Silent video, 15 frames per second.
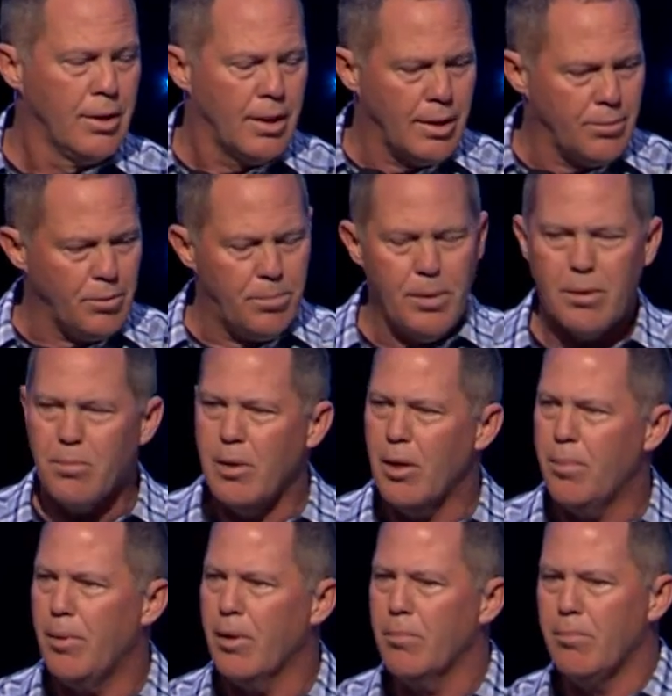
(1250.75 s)
And they would pick me
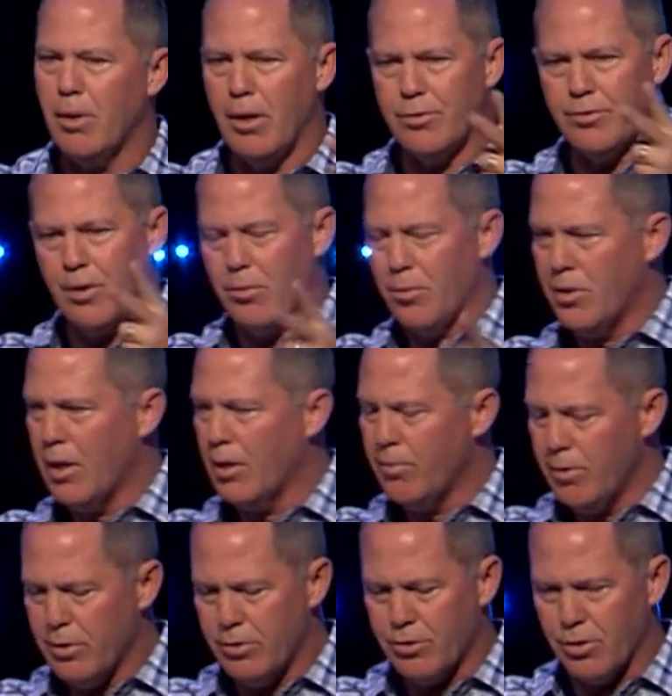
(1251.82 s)
up on a bus and they would take
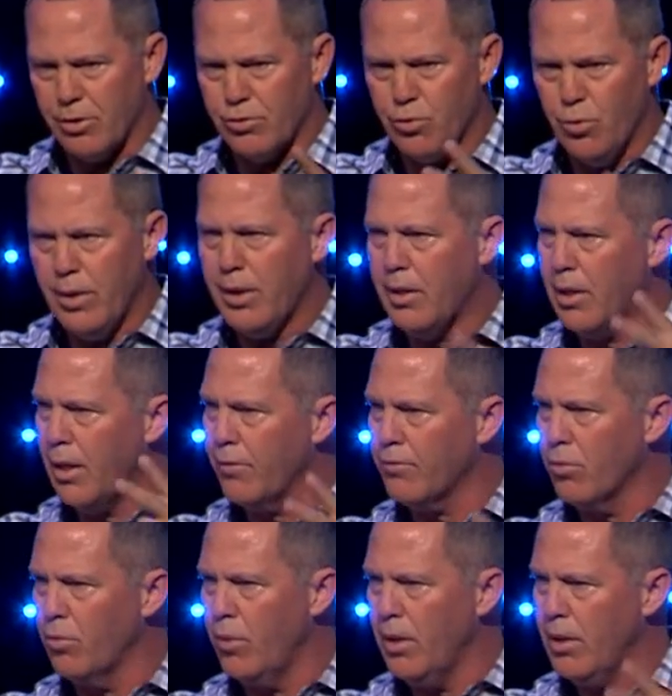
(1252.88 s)
me to church week
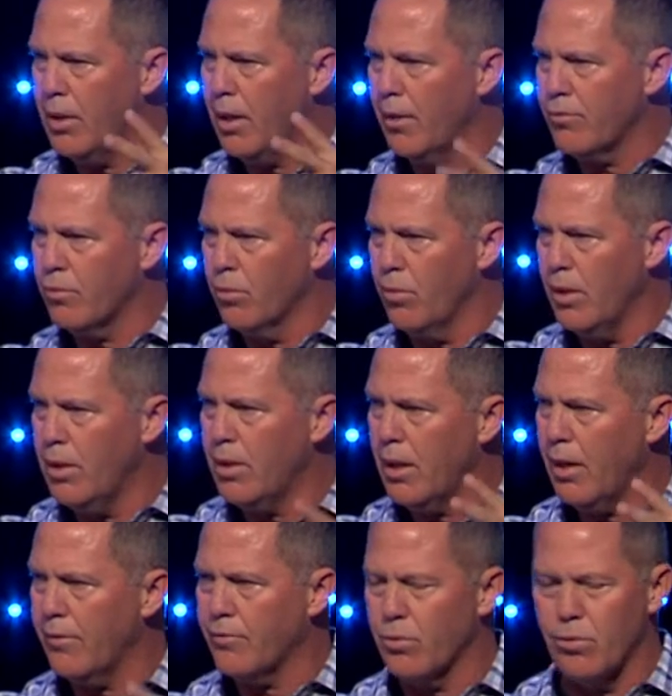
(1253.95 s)
after week after
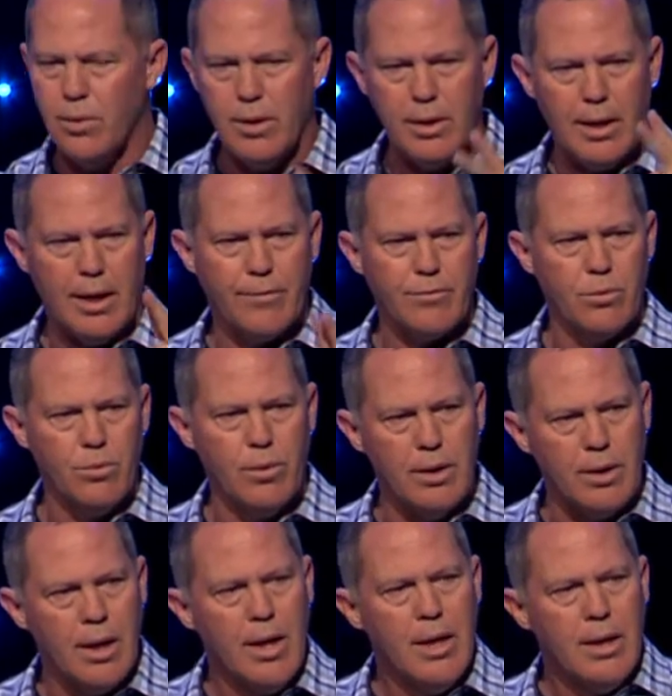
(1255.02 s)
week after week after
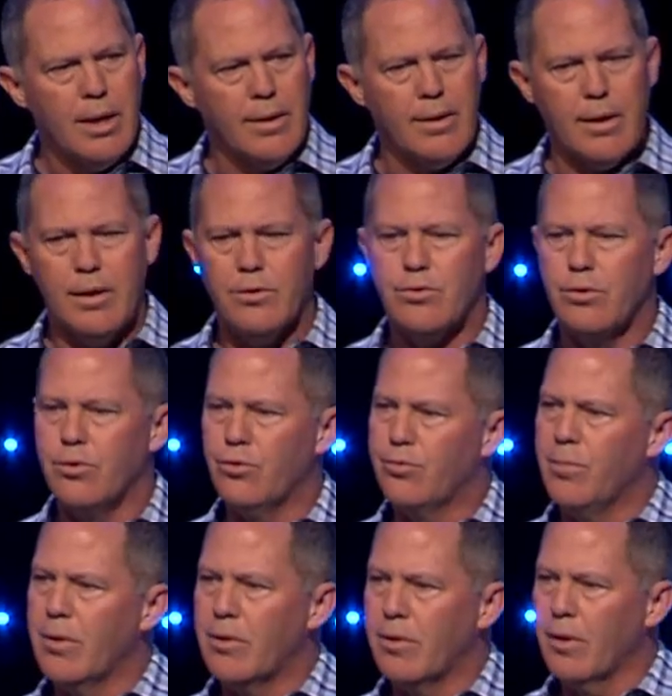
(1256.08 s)
week. And they
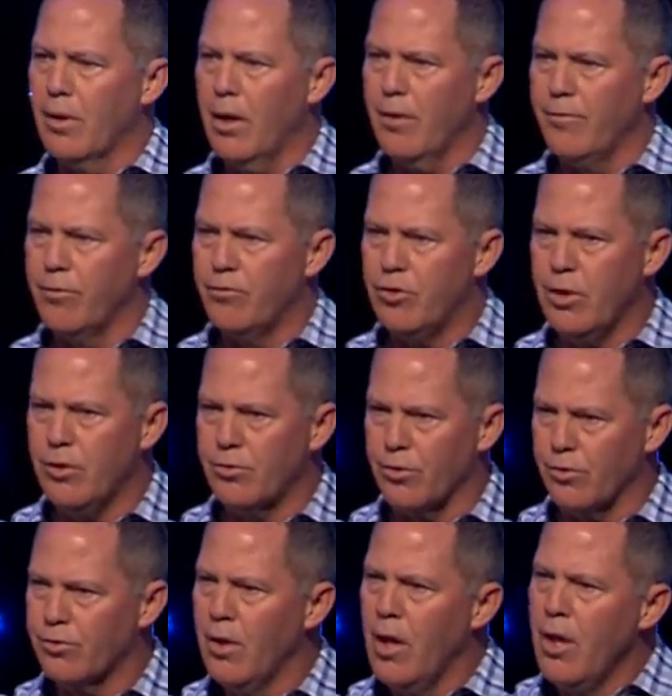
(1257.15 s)
introduced me to the love of
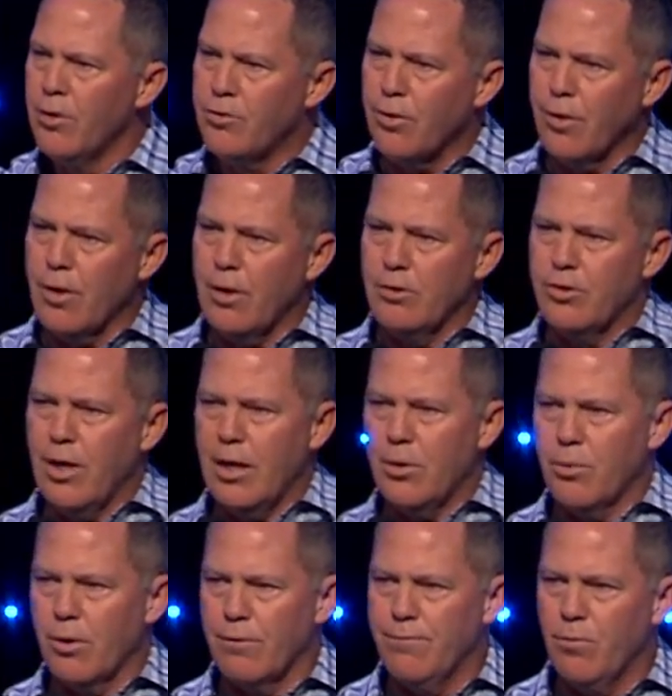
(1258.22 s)
Jesus so that on
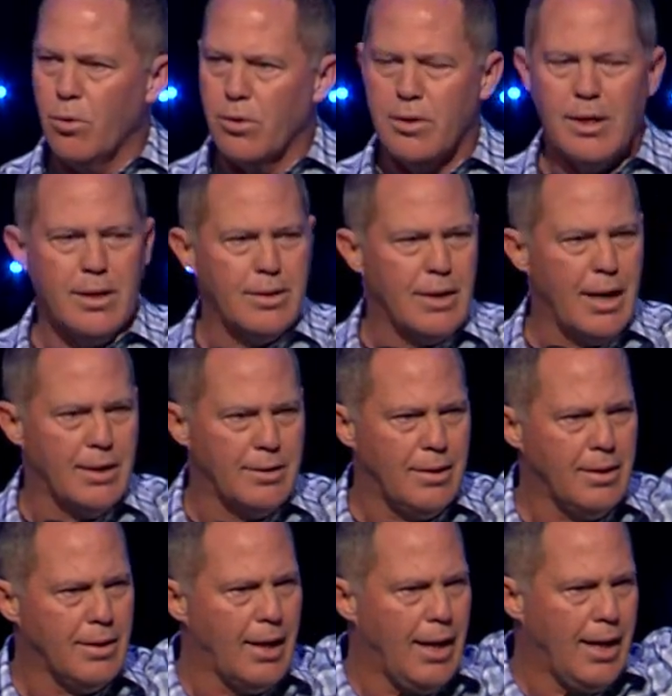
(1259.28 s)
January 14,
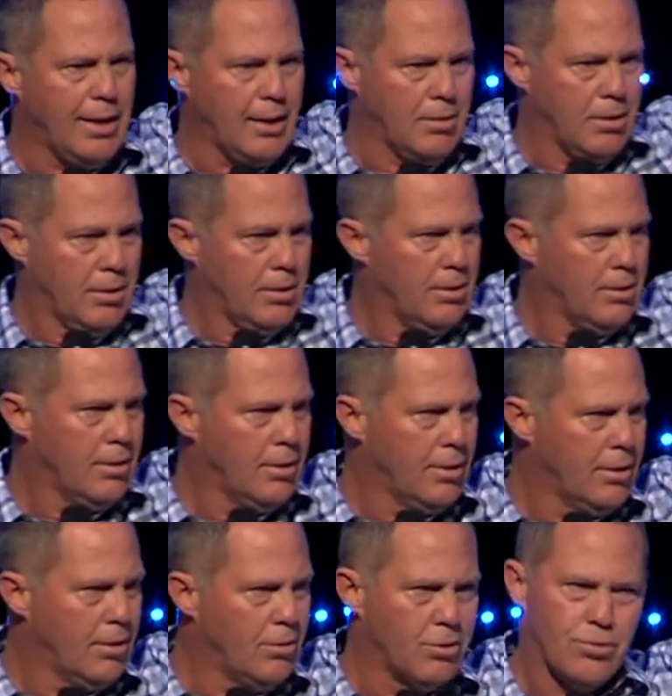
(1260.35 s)
1980,
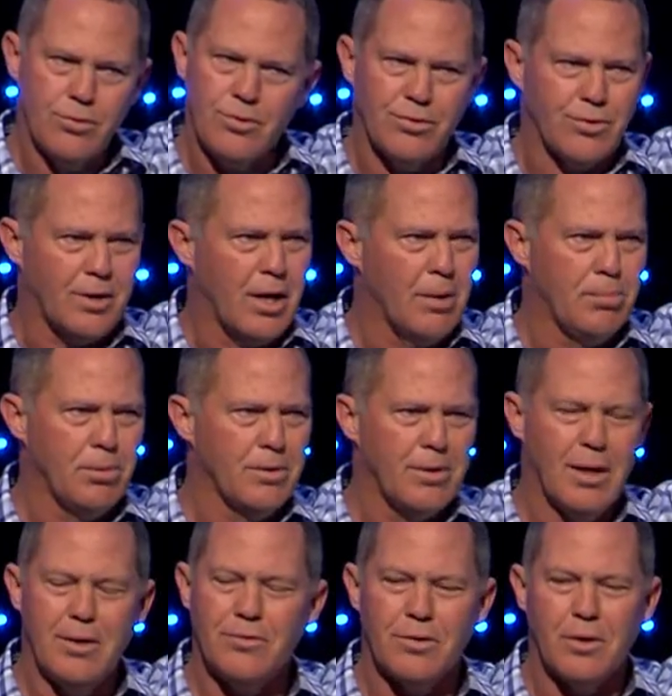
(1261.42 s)
which was just a couple
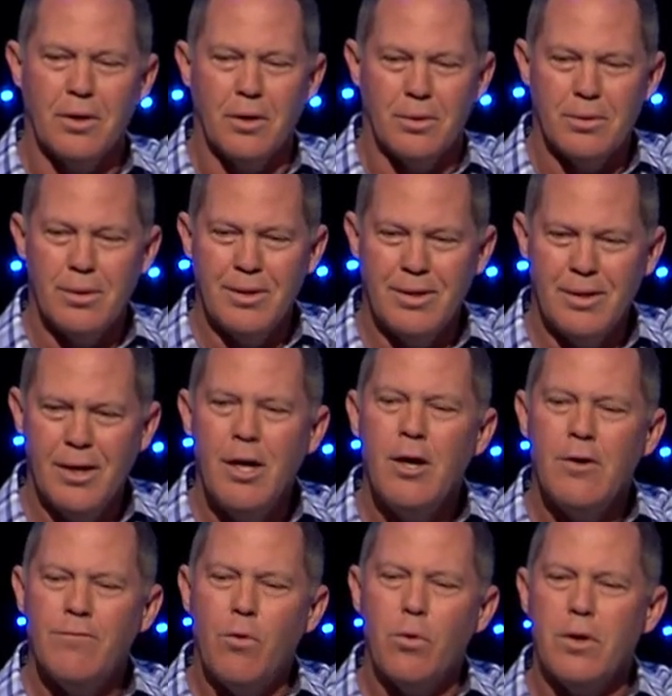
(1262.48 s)
of days ago,
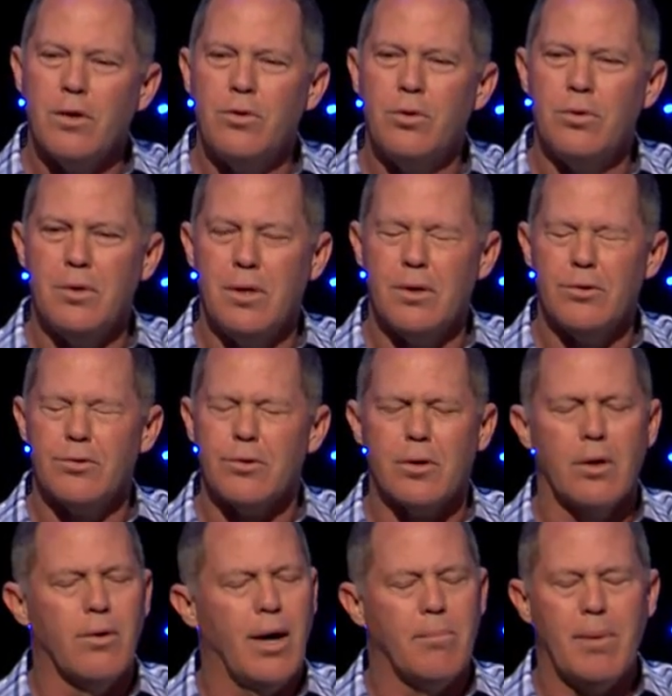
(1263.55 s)
42 years
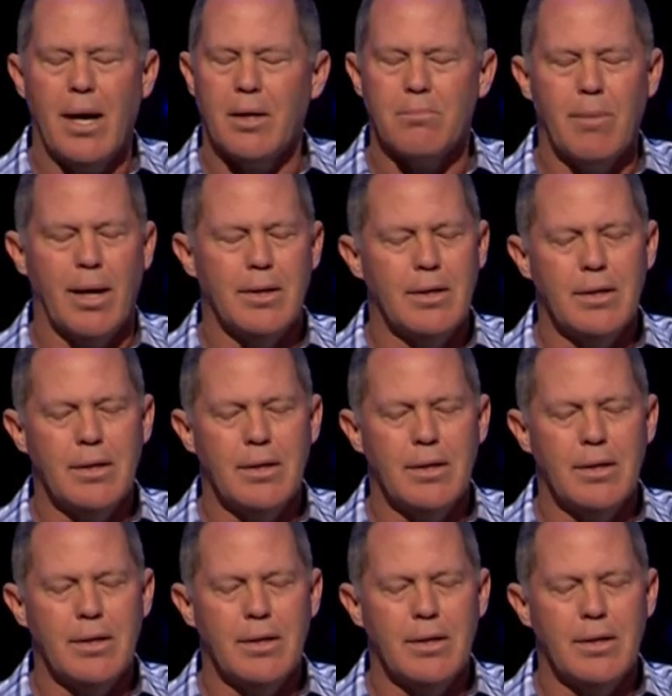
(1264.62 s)
ago, I bowed my